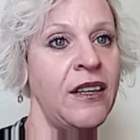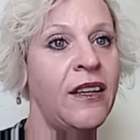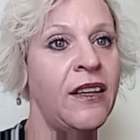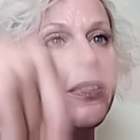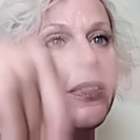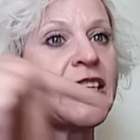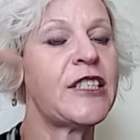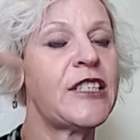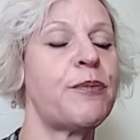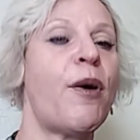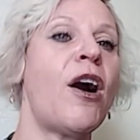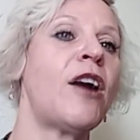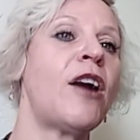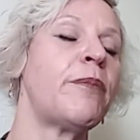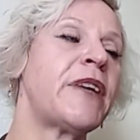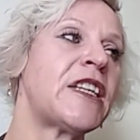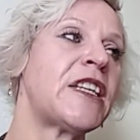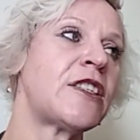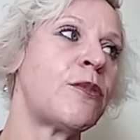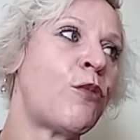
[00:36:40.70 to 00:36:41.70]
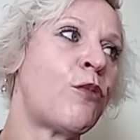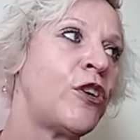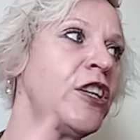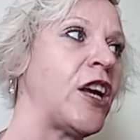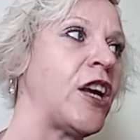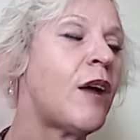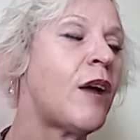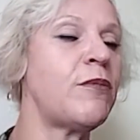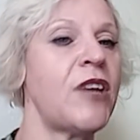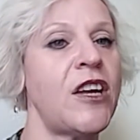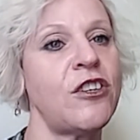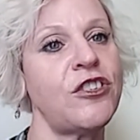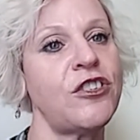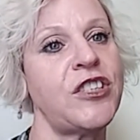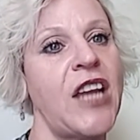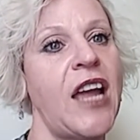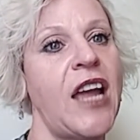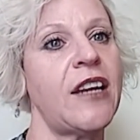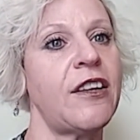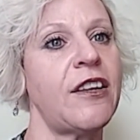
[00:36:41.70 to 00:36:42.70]
this part, because the more you come to
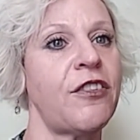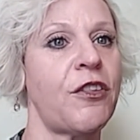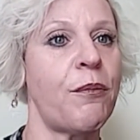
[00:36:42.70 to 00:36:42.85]
understand it,